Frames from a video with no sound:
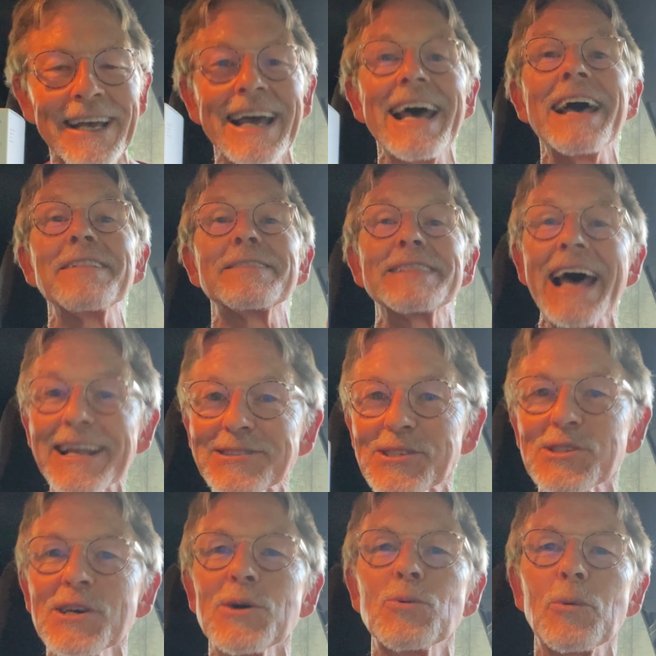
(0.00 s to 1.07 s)
and that's
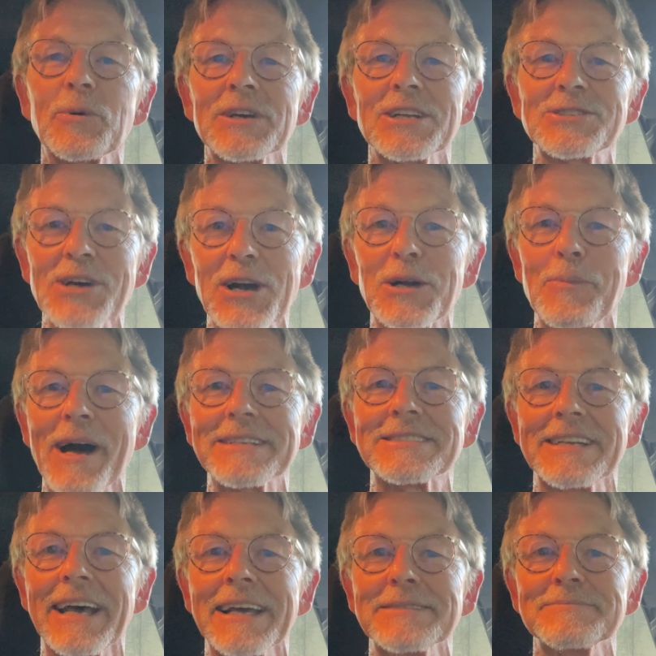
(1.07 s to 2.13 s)
what we're going to talk about today.